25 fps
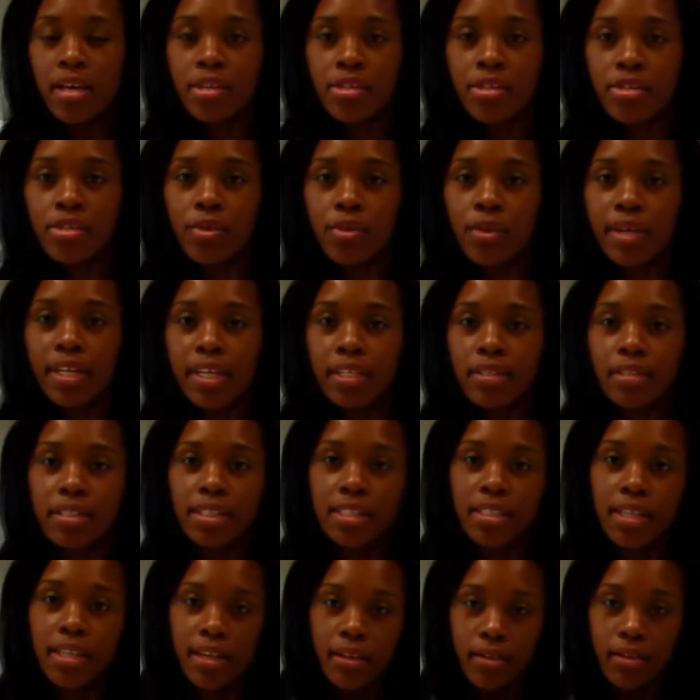So
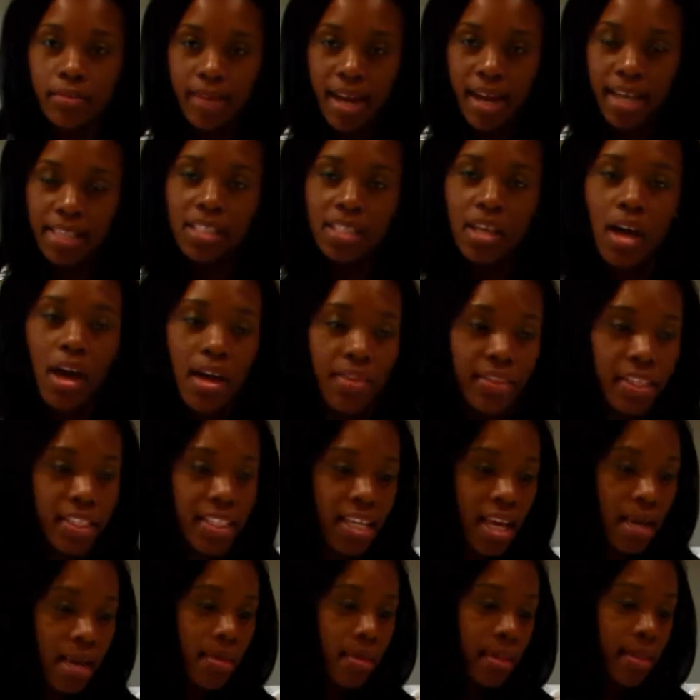it'll rest on the
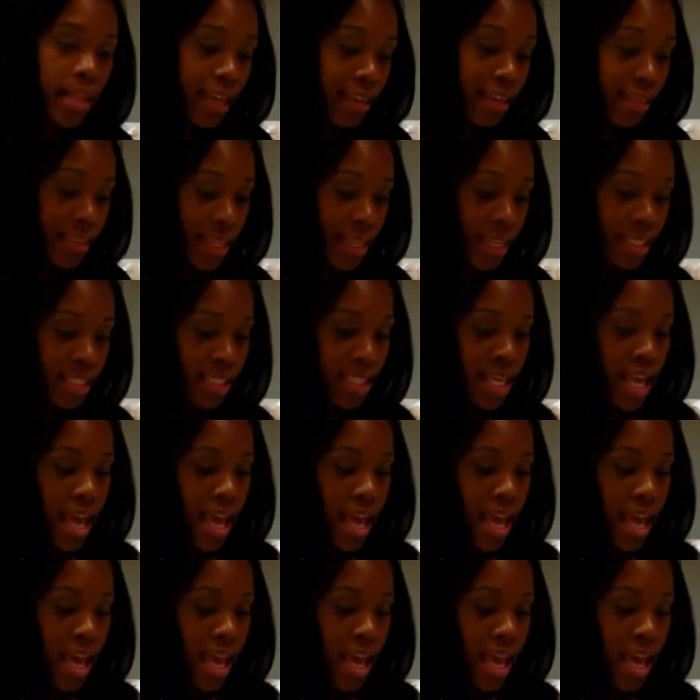table like this.